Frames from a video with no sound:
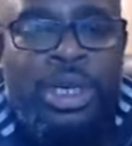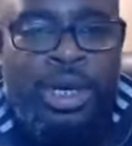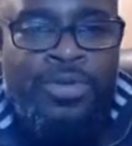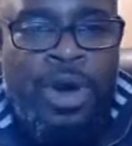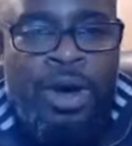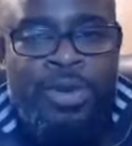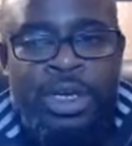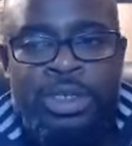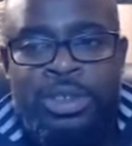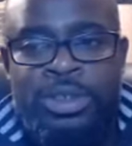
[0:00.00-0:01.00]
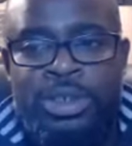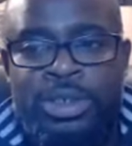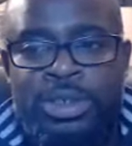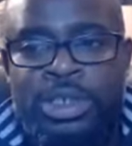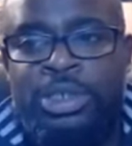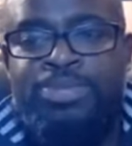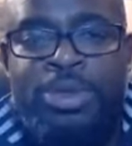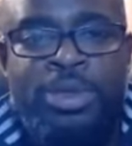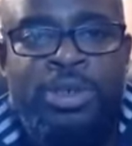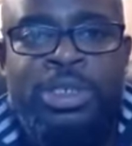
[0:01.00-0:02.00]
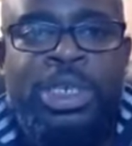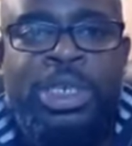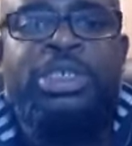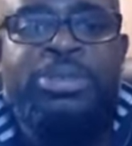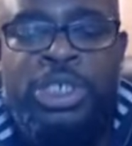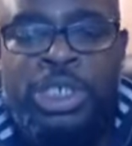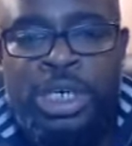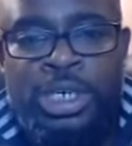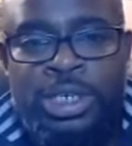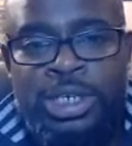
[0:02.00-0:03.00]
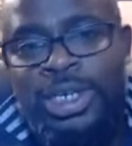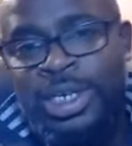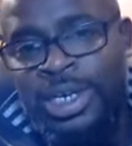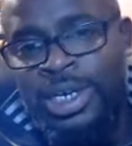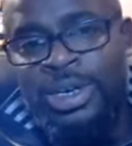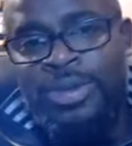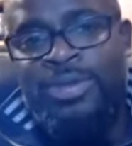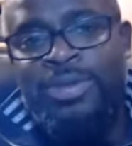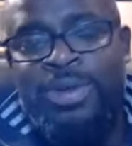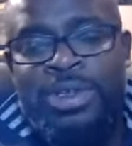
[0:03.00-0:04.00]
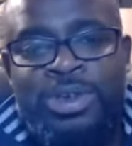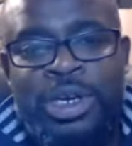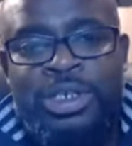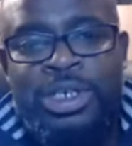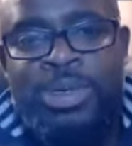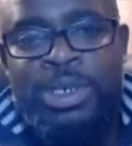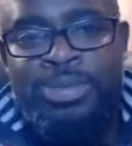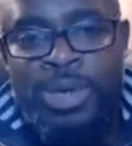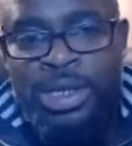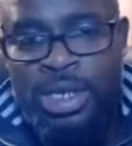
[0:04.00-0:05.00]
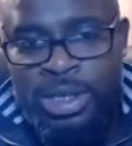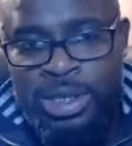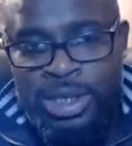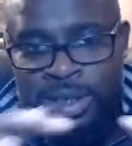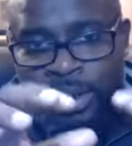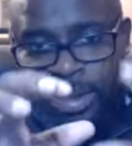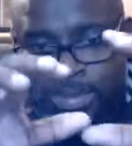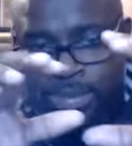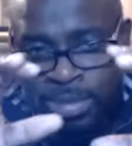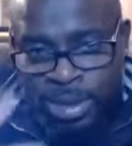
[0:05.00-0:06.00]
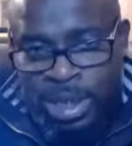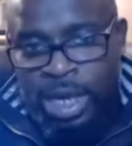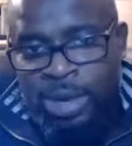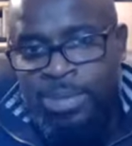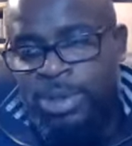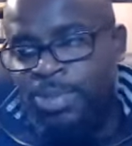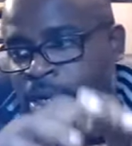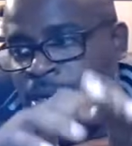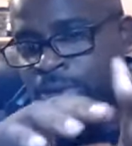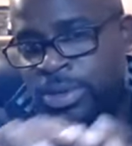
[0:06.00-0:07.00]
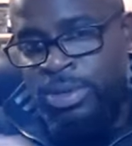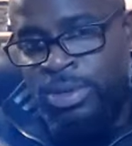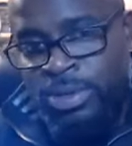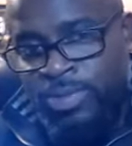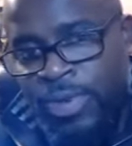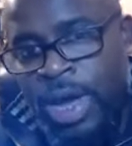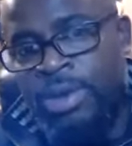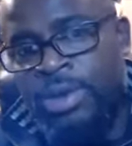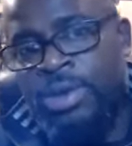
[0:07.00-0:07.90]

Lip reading: evolving into just pure Deus machine for the transhumanist. But I think this mistaken perspective is found